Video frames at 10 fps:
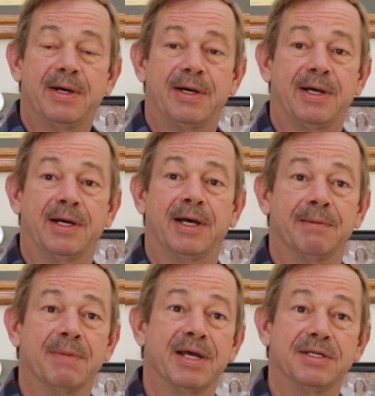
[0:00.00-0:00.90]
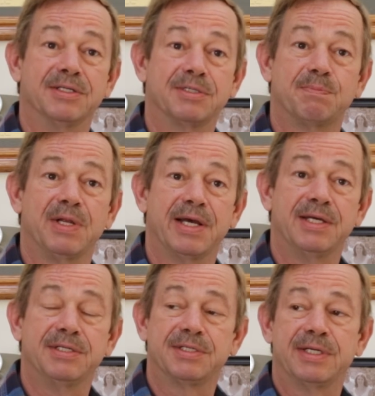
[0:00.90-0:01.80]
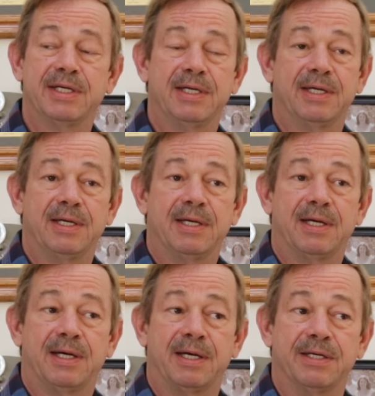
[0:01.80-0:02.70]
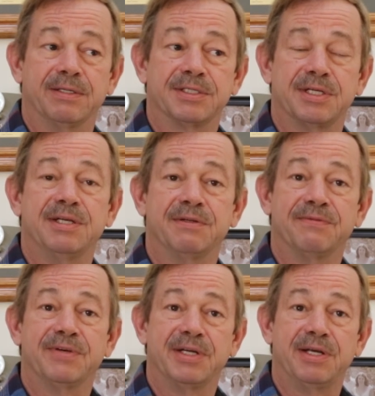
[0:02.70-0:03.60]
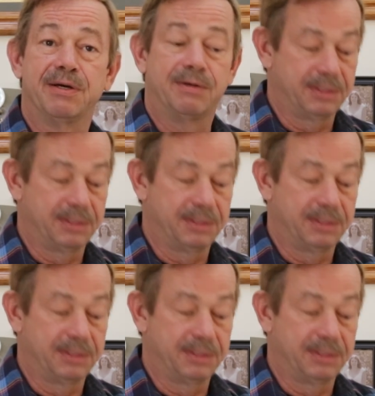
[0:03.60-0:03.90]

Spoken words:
On my displays, you'll see in the video,